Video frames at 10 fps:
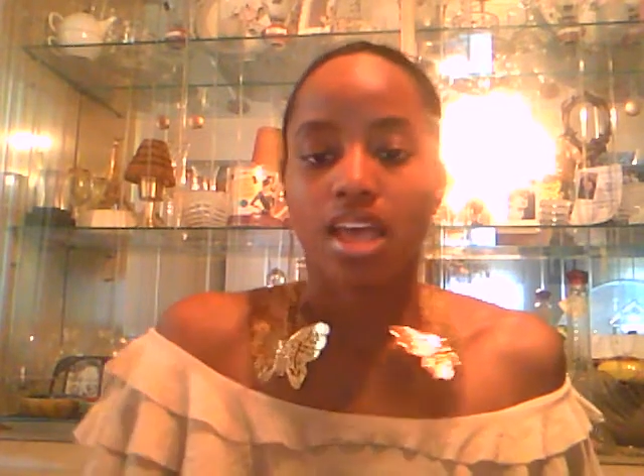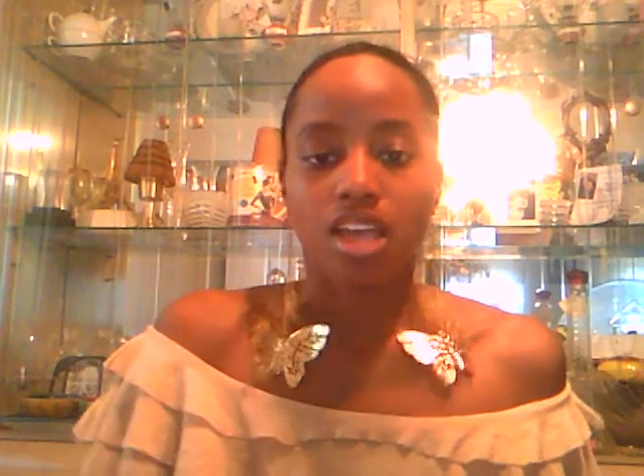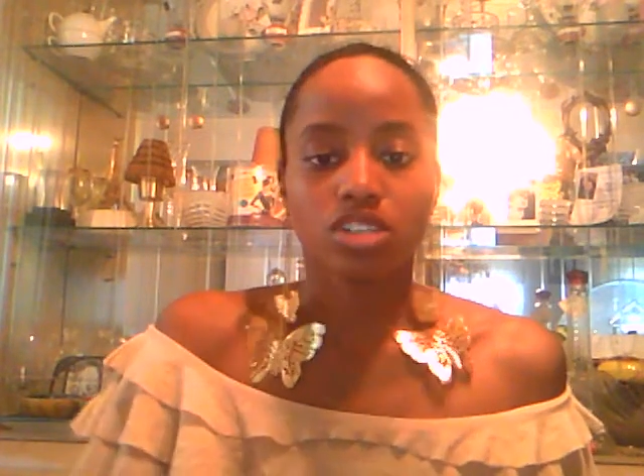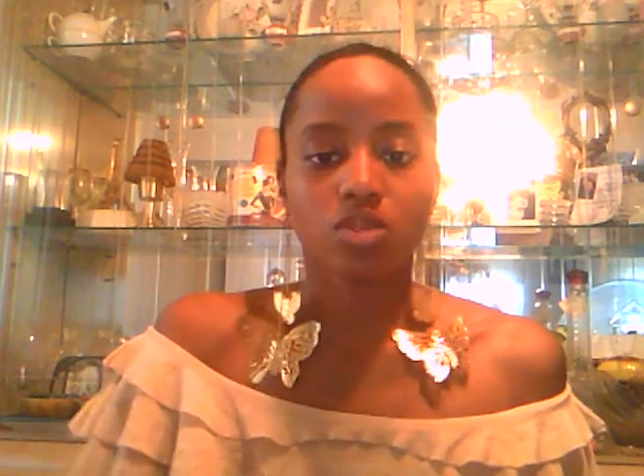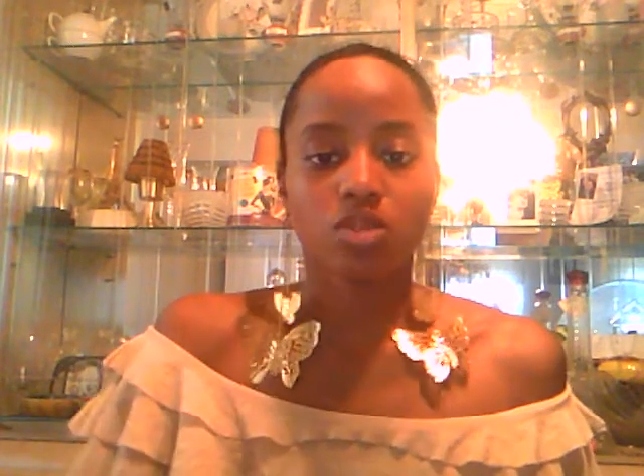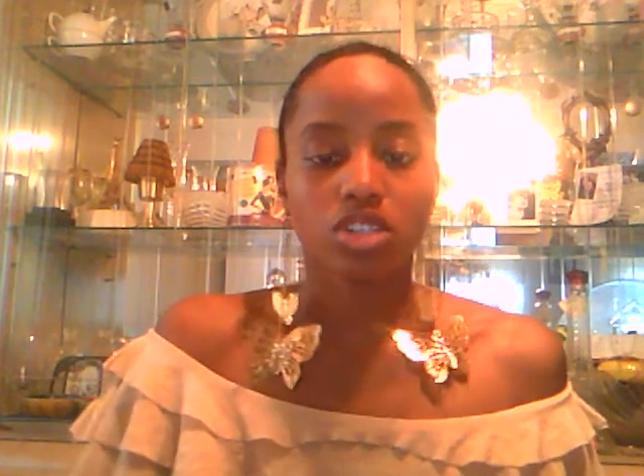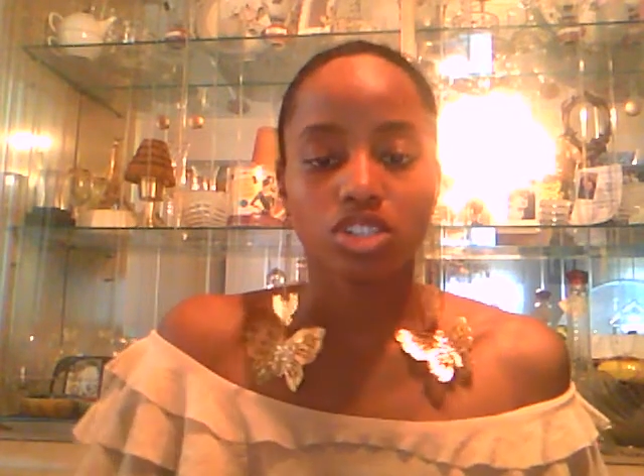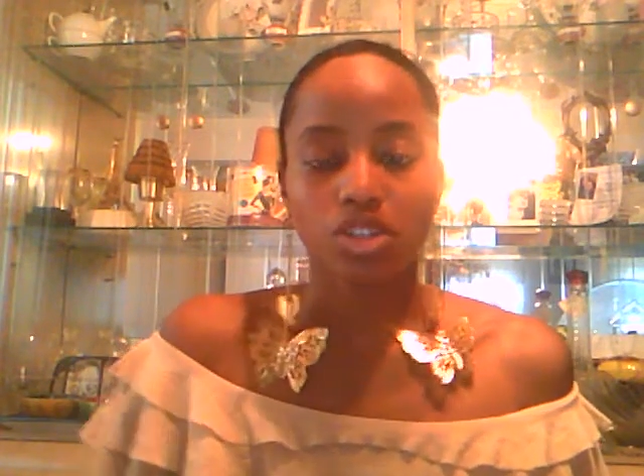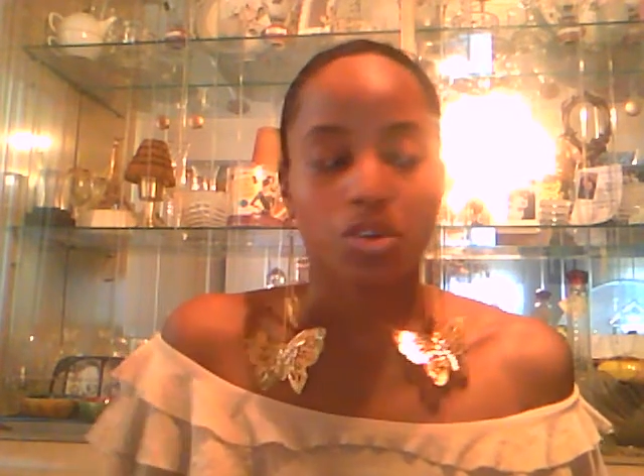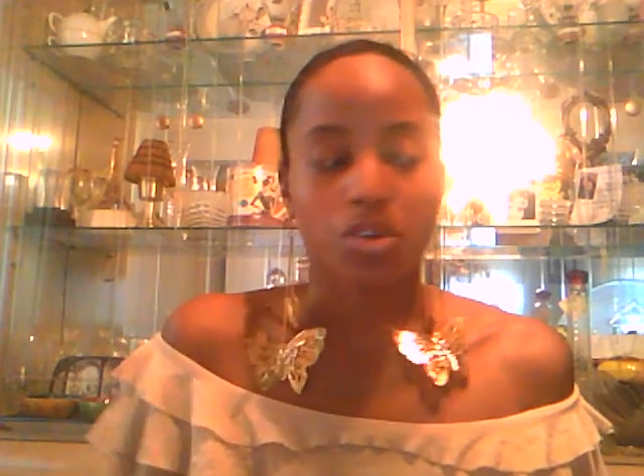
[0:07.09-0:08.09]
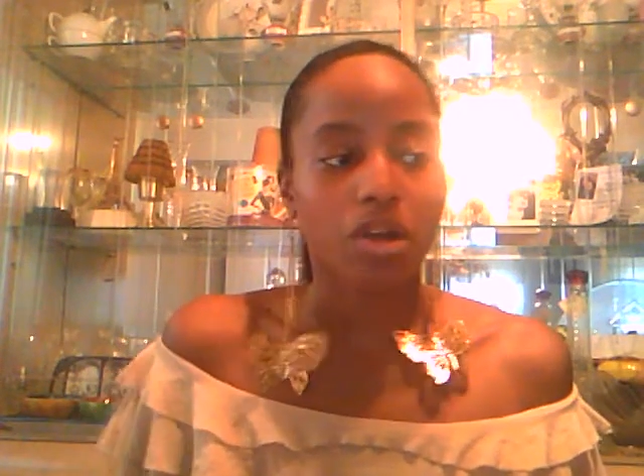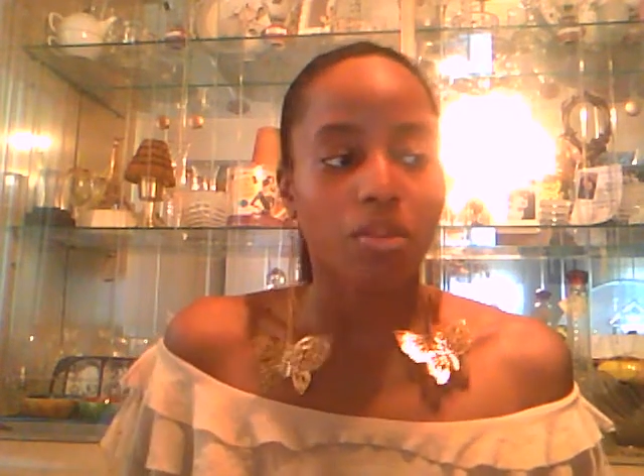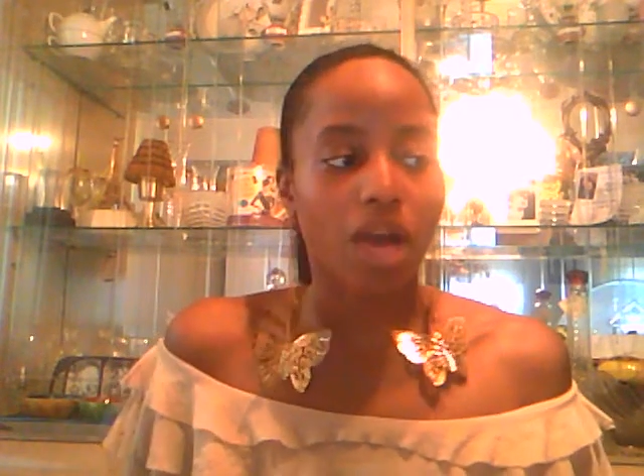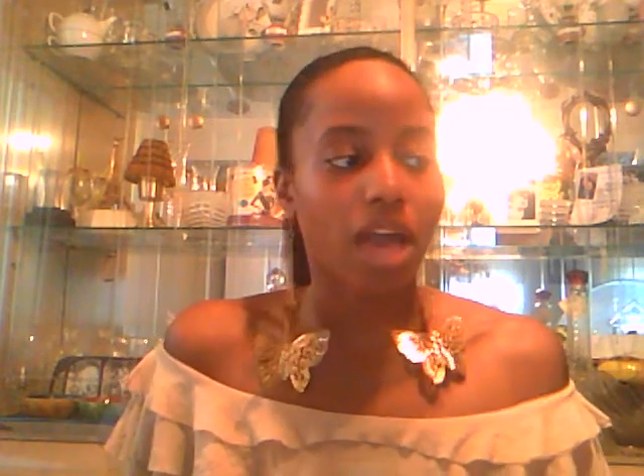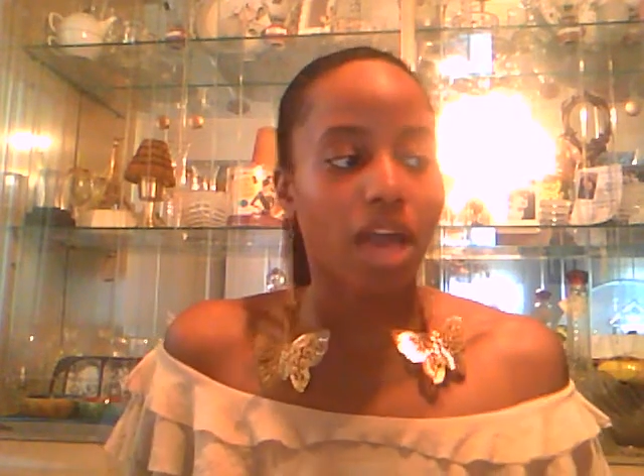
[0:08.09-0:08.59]
Just wanted to show you a couple
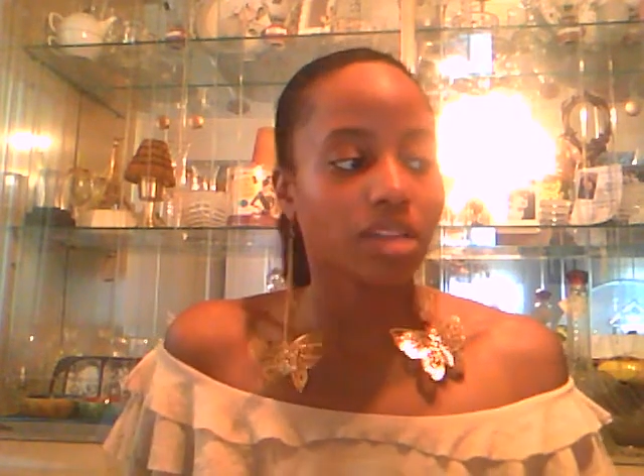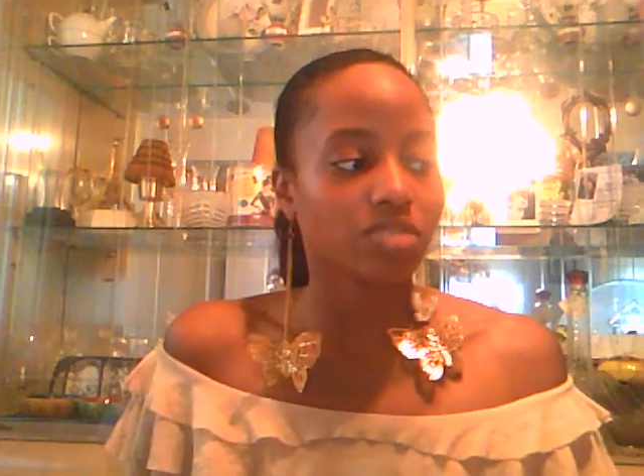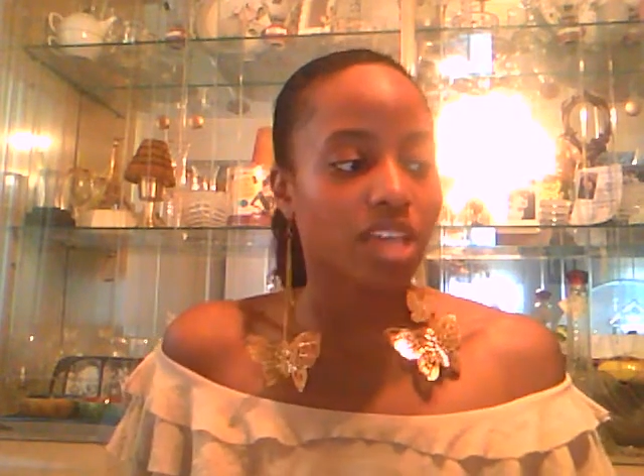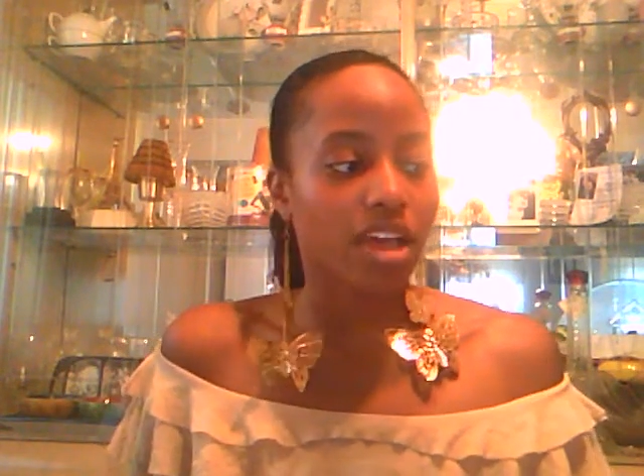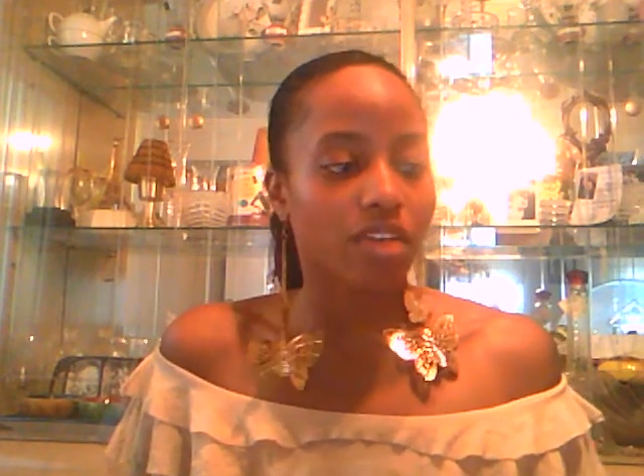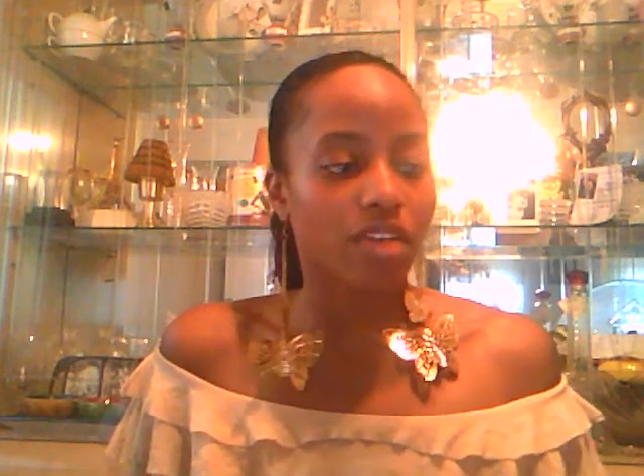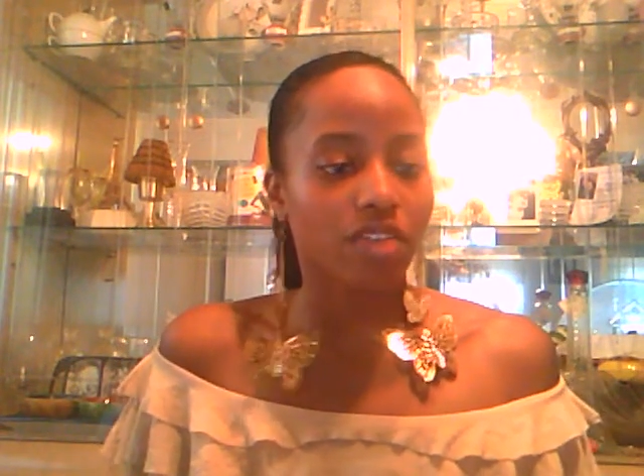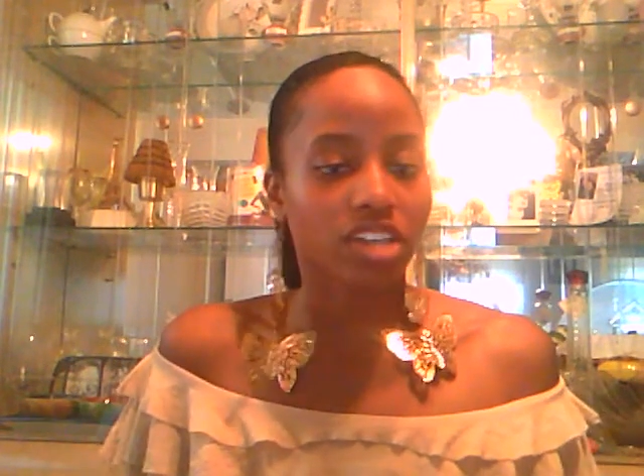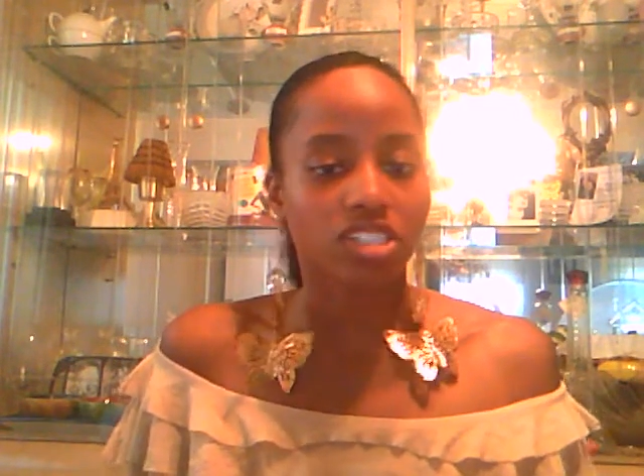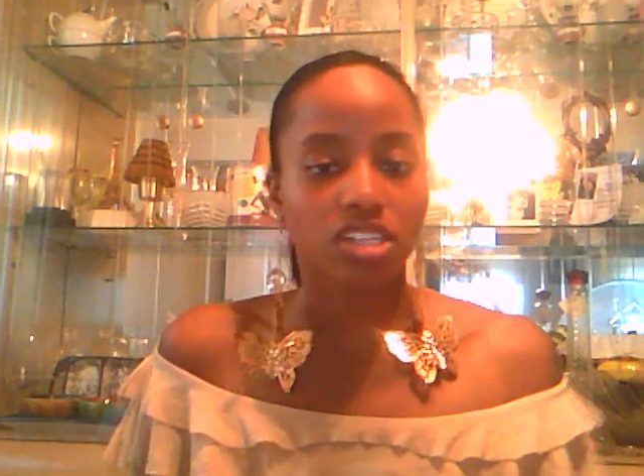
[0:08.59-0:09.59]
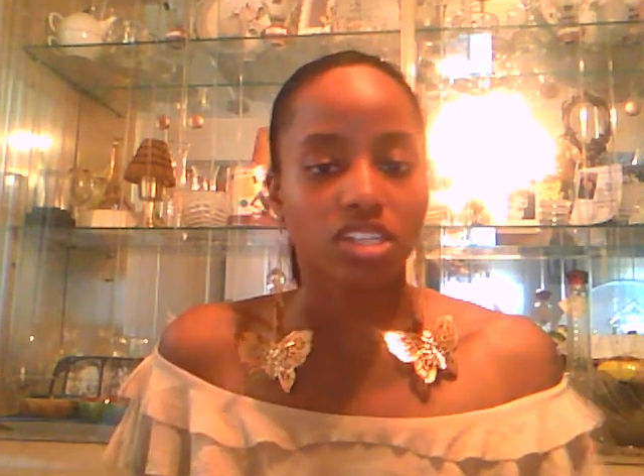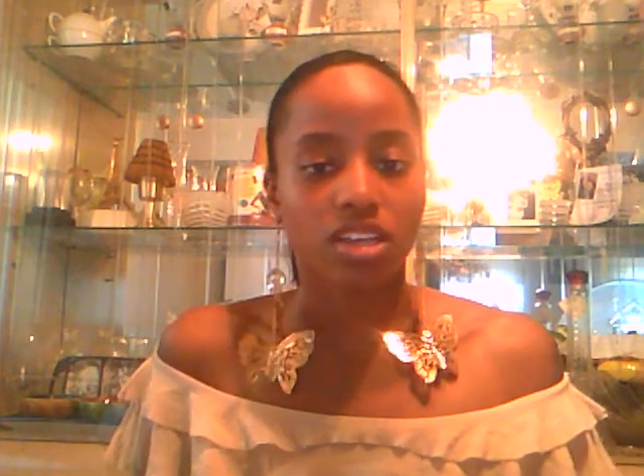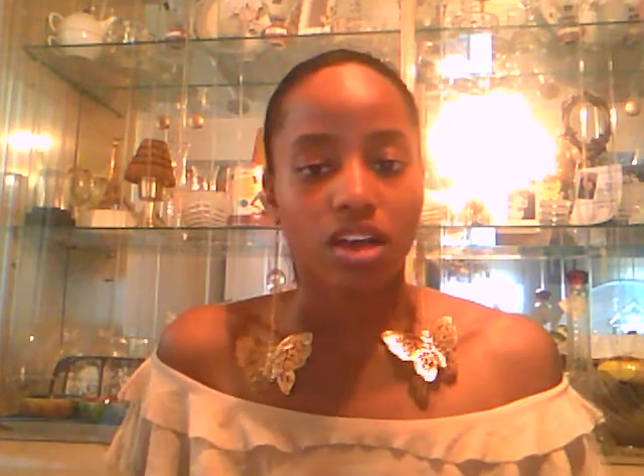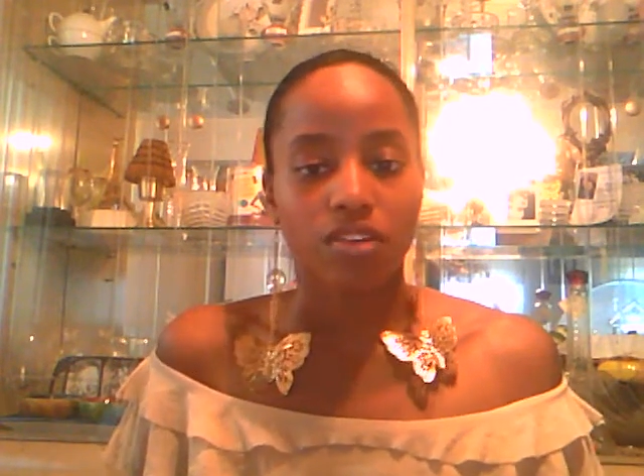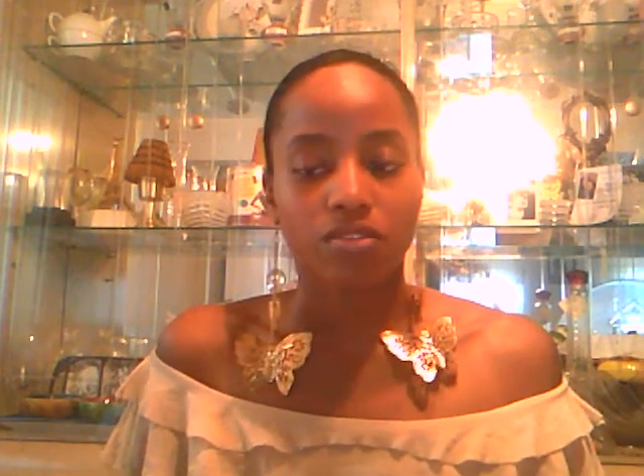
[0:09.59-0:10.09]
items that I've actually
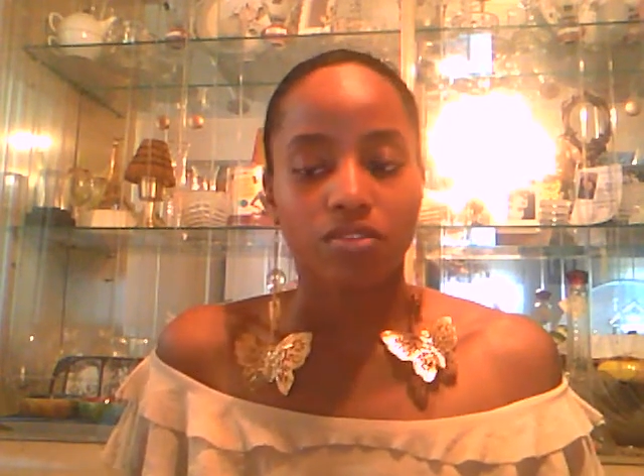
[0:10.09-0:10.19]
I've